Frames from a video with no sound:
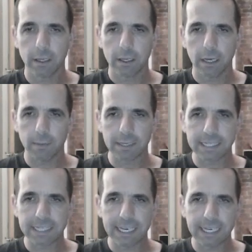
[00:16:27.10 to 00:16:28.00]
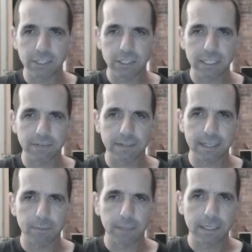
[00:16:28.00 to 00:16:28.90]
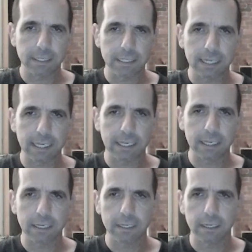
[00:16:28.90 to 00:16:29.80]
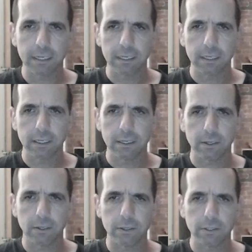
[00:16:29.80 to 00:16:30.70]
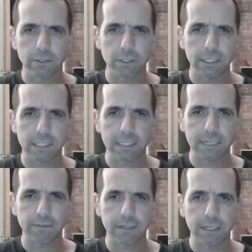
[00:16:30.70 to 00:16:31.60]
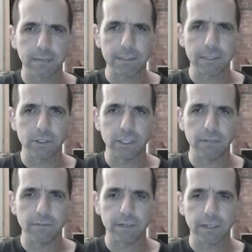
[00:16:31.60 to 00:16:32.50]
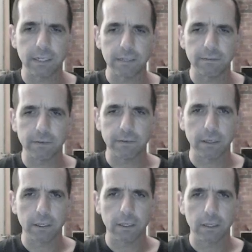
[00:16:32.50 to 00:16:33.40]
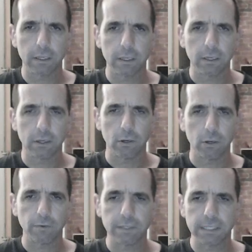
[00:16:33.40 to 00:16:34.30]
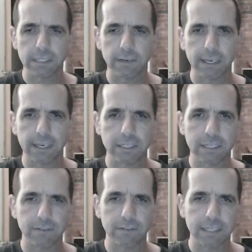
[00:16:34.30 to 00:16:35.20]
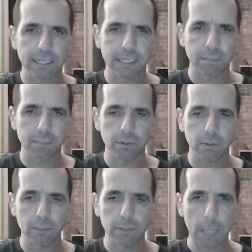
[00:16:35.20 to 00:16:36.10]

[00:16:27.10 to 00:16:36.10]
I guess king h7. Then we can take on g7 and come into g5. Or if instead of king h7 takes the pawn,